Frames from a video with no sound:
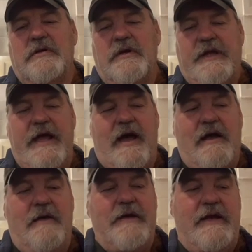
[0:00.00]
Yeah,
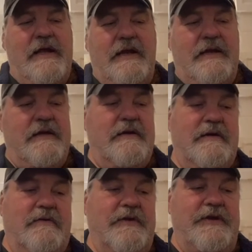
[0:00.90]
I mean,
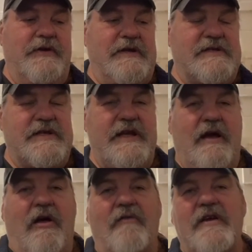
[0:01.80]
well, you can see
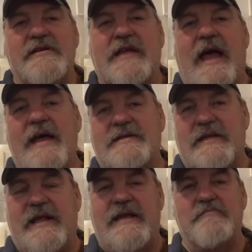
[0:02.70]
all of his guys
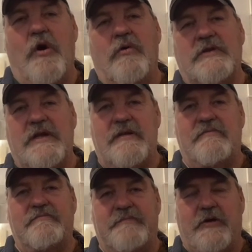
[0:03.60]
that he molded and
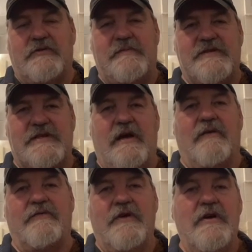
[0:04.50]
built
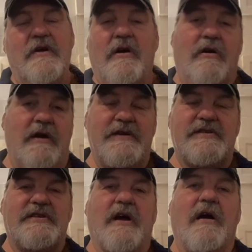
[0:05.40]
himself are
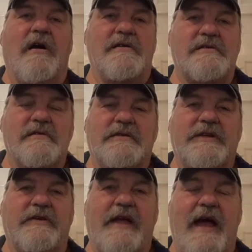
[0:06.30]
his stars
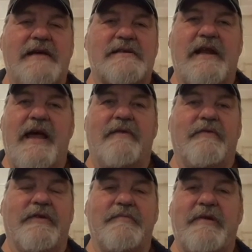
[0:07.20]
you know, guys that hadn't
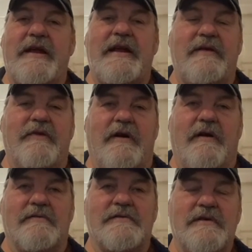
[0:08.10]
really been anywhere
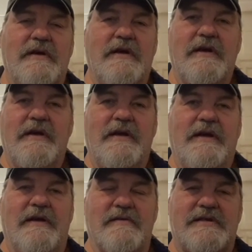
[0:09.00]
else.
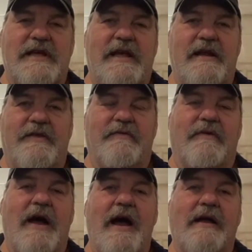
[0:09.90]
You know, Cena, The
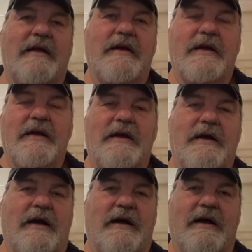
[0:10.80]
Rock,
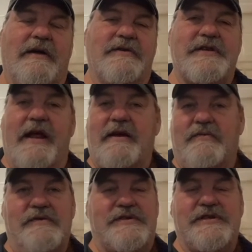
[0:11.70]
uh, Undertaker
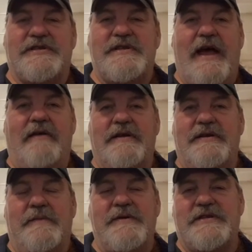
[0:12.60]
was just down in
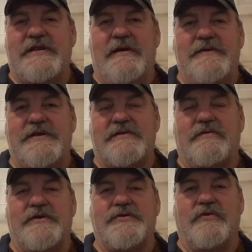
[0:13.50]
WCW just
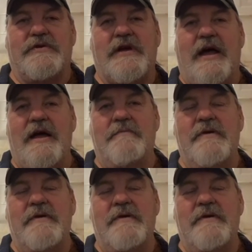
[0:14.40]
for a short time.